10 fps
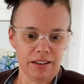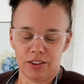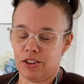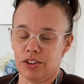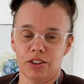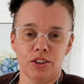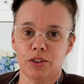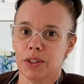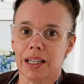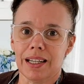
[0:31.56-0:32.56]
You know,
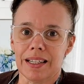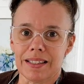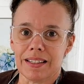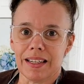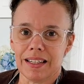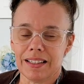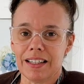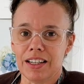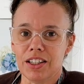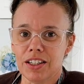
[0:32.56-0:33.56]
over the last
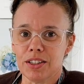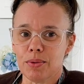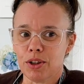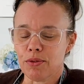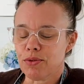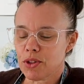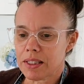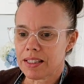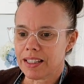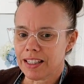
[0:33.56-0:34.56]
10 years, when I
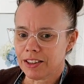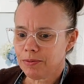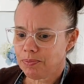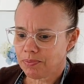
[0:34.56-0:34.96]
first started,